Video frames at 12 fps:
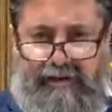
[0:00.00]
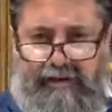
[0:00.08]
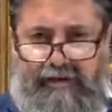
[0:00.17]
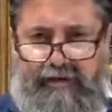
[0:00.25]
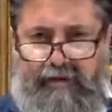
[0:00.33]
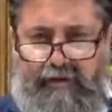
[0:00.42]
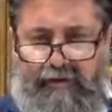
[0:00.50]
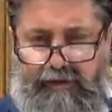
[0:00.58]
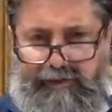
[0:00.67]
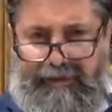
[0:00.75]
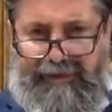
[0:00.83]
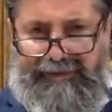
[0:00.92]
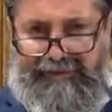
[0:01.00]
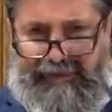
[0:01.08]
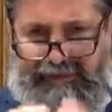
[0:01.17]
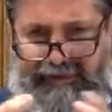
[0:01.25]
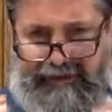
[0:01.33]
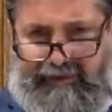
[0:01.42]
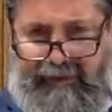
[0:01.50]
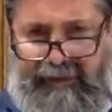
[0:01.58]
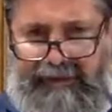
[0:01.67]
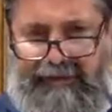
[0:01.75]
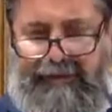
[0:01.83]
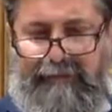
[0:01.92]
It's called the placenta,
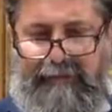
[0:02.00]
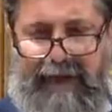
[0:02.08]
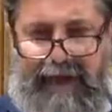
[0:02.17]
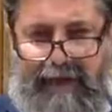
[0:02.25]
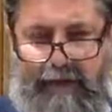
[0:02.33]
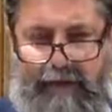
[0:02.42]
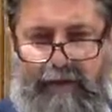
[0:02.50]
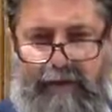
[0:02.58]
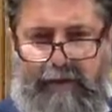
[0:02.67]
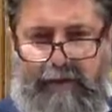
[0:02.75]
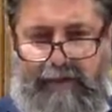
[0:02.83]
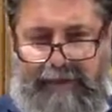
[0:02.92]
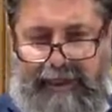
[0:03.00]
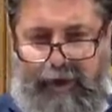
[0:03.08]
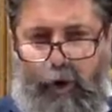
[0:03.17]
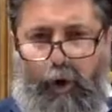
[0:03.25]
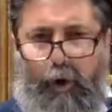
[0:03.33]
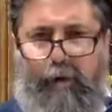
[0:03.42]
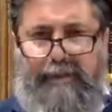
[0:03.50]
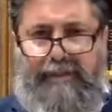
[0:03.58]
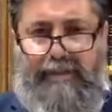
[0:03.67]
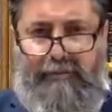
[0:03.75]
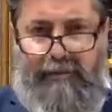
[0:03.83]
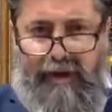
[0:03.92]
right? It's the bag that holds
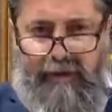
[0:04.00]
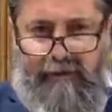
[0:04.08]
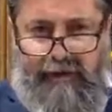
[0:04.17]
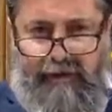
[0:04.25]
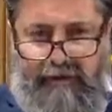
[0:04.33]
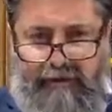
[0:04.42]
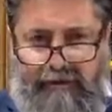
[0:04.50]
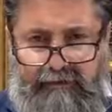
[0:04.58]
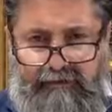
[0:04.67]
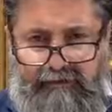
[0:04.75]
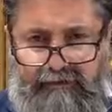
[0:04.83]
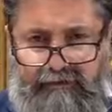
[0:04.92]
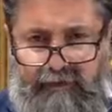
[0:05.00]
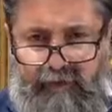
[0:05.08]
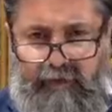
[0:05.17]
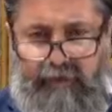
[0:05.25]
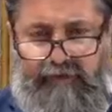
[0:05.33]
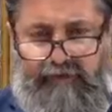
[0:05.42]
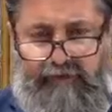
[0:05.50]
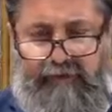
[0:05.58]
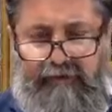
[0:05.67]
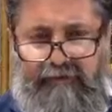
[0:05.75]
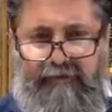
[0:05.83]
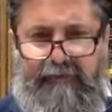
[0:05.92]
the baby with
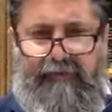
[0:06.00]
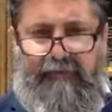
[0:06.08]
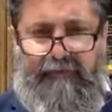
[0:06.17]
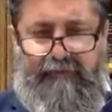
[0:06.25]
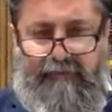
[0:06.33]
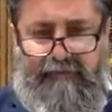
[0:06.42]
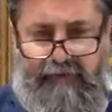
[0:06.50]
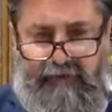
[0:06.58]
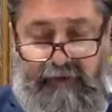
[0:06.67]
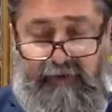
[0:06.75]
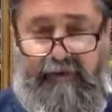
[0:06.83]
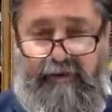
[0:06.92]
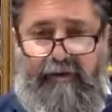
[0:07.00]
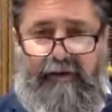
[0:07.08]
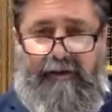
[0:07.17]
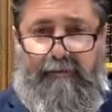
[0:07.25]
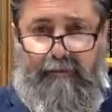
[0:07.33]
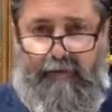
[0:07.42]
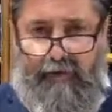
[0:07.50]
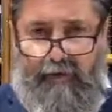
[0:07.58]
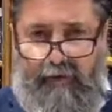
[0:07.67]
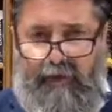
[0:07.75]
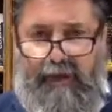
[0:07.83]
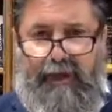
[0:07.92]
very, very, very incredible
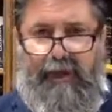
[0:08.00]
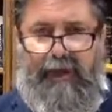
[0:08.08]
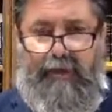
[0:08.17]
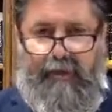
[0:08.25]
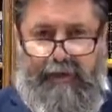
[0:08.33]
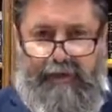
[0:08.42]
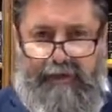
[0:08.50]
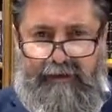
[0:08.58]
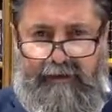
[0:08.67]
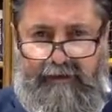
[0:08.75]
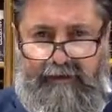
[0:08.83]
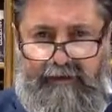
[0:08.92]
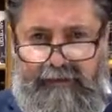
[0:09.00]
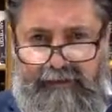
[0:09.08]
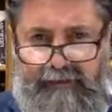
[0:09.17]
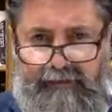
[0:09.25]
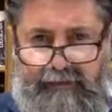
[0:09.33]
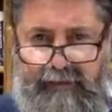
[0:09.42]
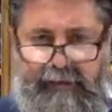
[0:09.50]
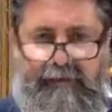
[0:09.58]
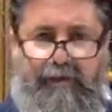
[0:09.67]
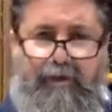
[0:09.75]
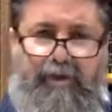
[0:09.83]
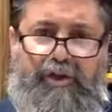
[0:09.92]
holy liquid. It's
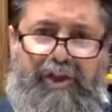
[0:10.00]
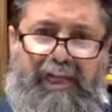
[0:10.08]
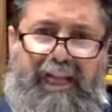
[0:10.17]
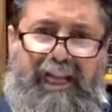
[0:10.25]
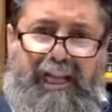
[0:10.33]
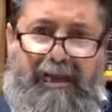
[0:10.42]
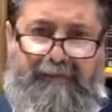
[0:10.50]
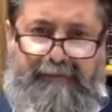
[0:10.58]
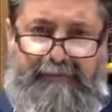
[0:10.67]
called shilia.